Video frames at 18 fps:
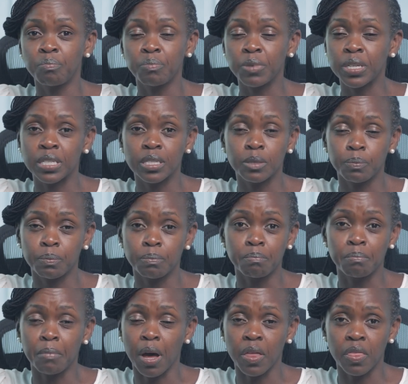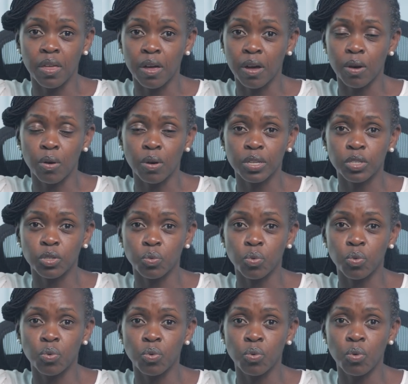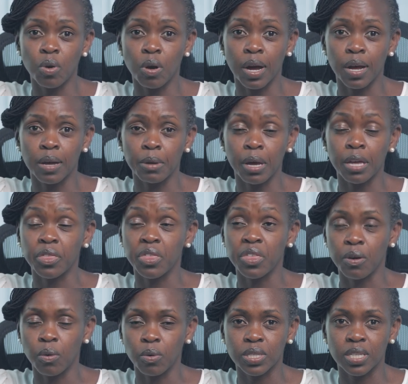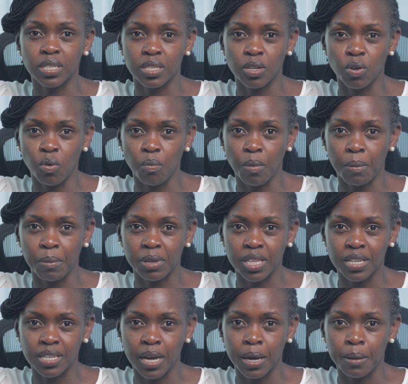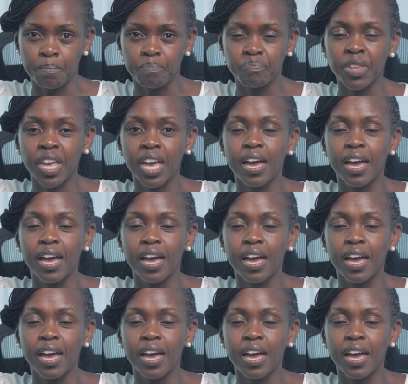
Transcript: his mother, who I think was a single mom at the time,